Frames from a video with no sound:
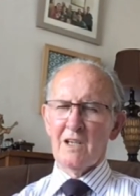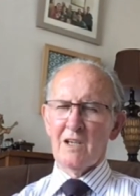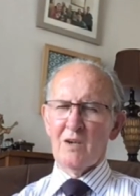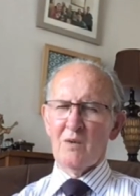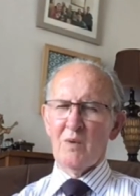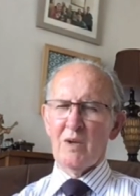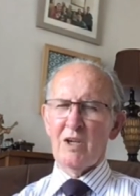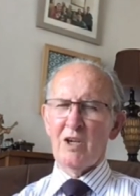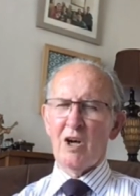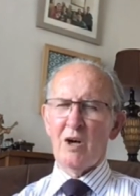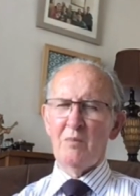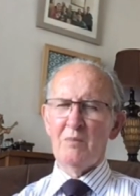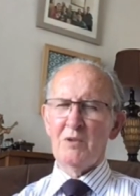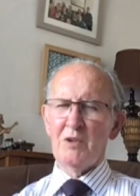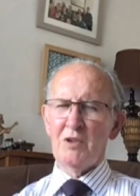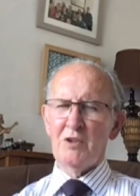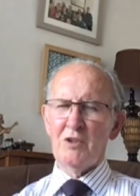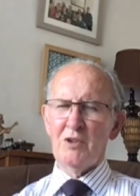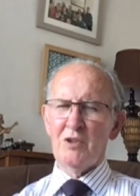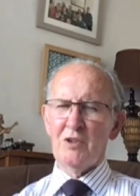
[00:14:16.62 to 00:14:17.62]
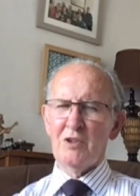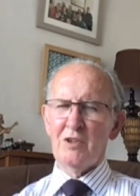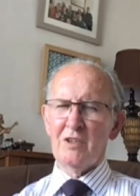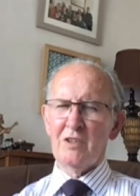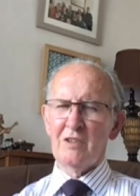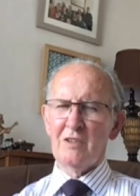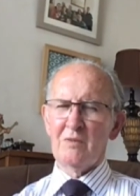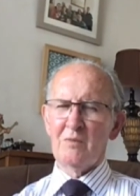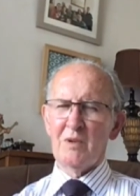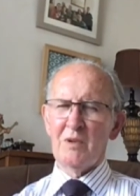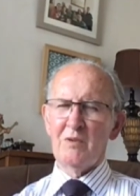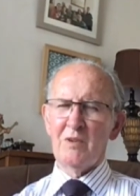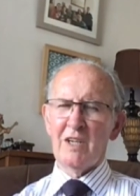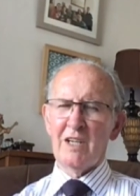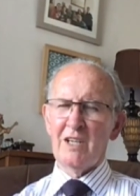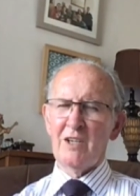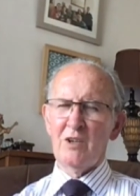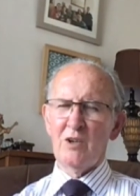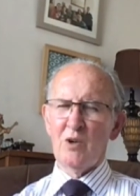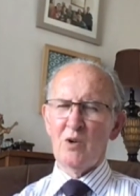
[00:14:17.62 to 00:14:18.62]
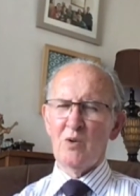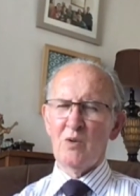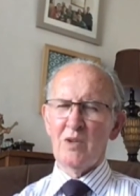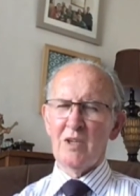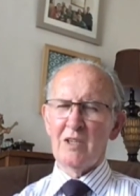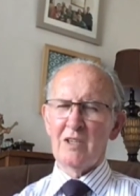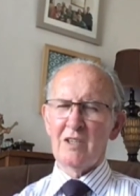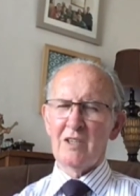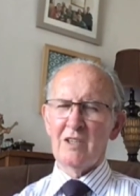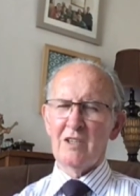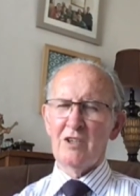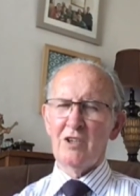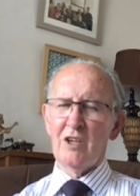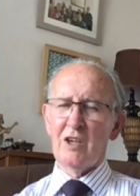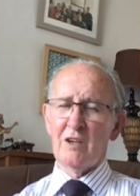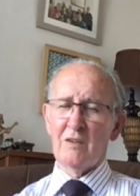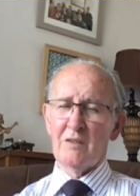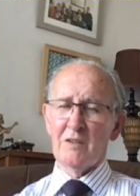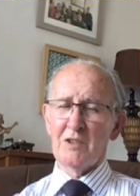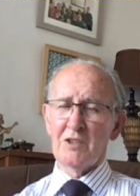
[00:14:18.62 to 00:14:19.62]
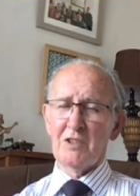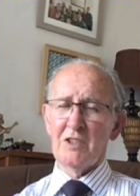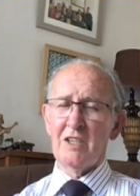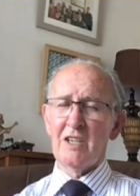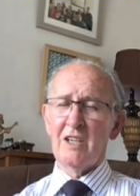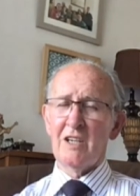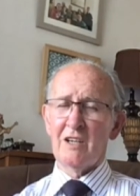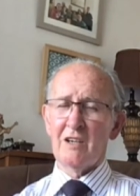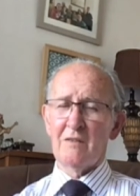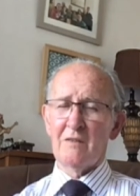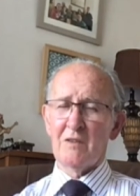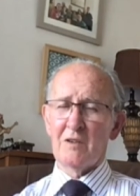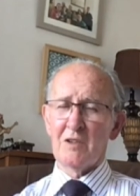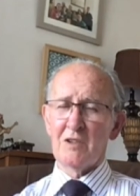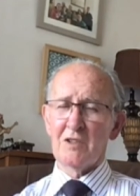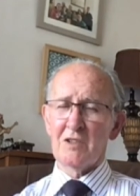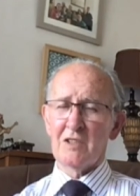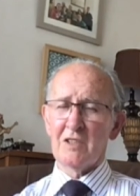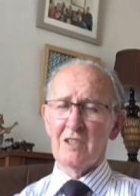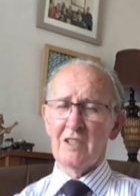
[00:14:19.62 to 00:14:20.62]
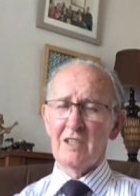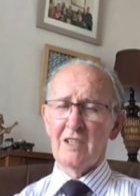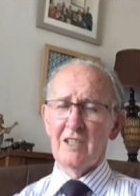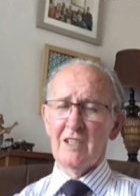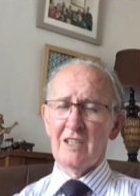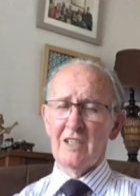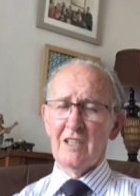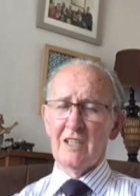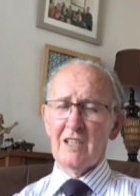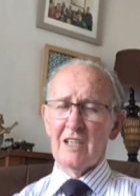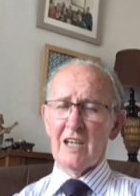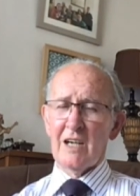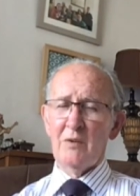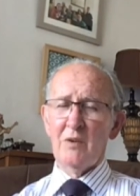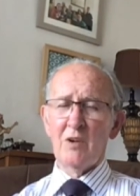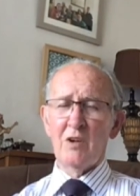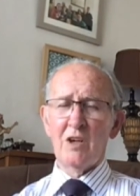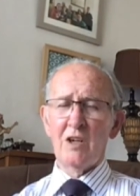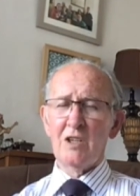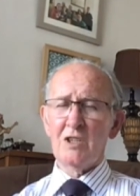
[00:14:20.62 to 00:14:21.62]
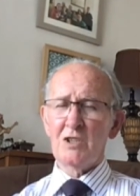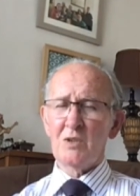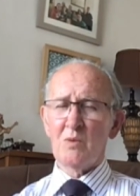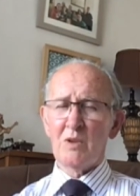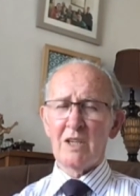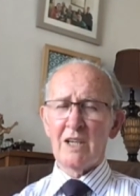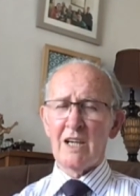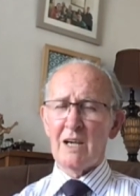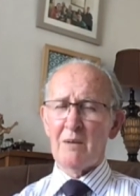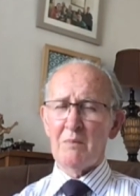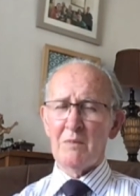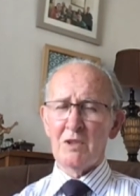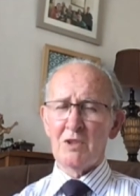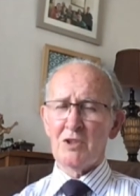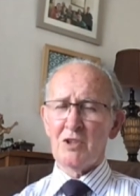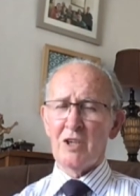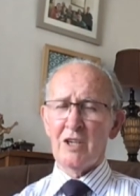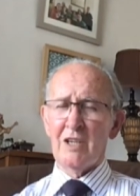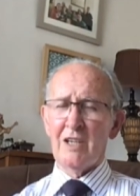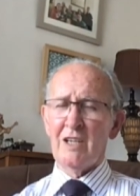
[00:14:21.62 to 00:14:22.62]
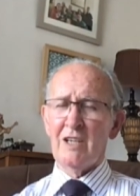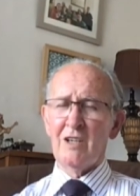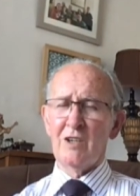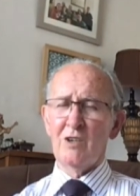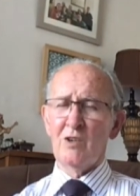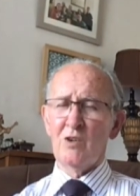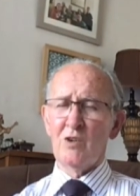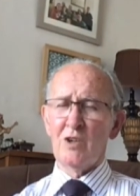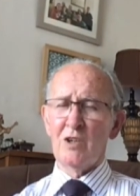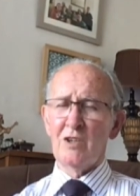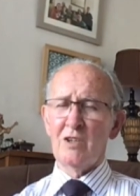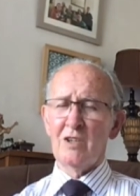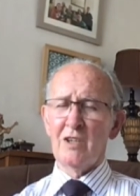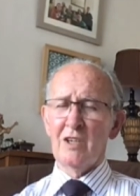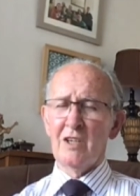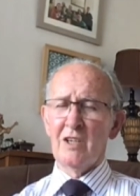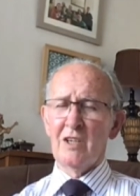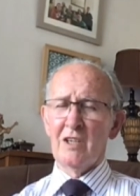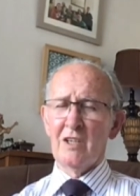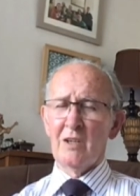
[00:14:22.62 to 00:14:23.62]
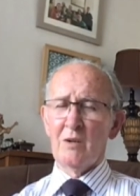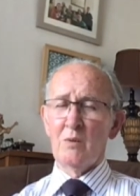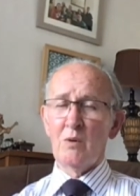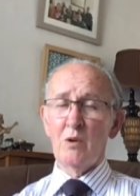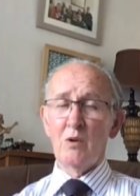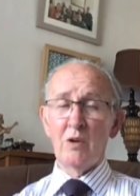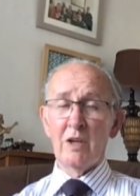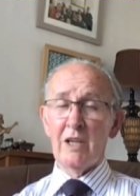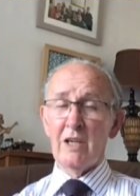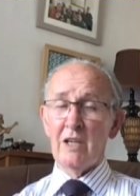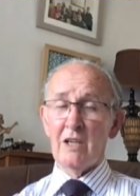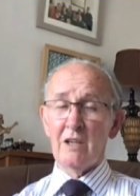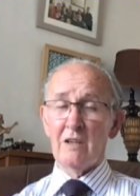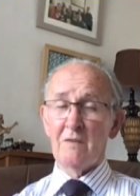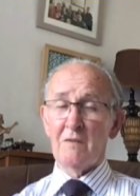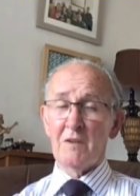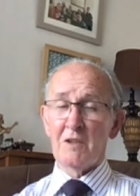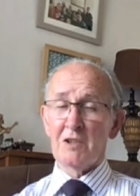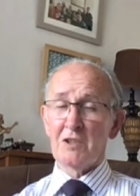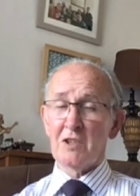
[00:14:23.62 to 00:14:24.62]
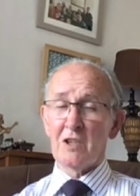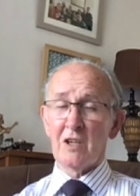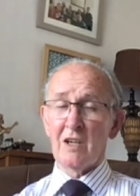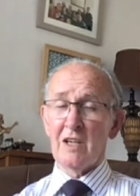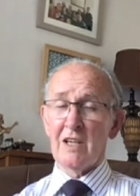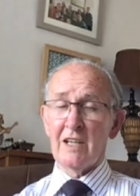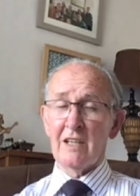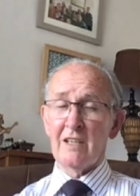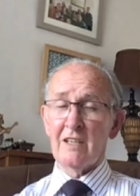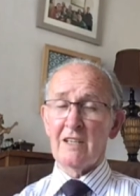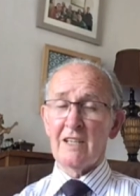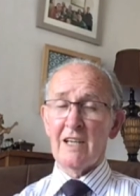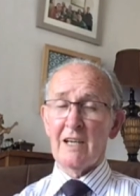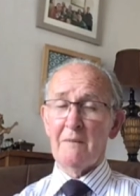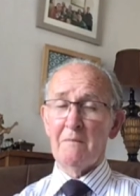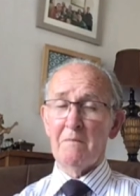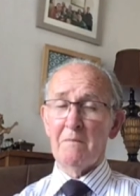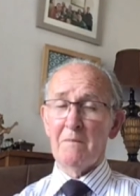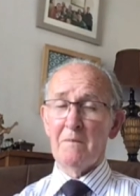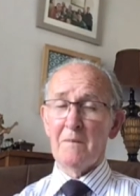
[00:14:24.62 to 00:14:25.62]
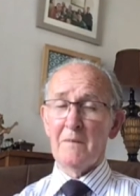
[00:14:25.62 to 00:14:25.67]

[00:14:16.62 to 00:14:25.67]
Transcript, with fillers: We come to you and we really know that you love us, you care for us. Regardless of what happens down here, Lord, we're only here for a certain length of time.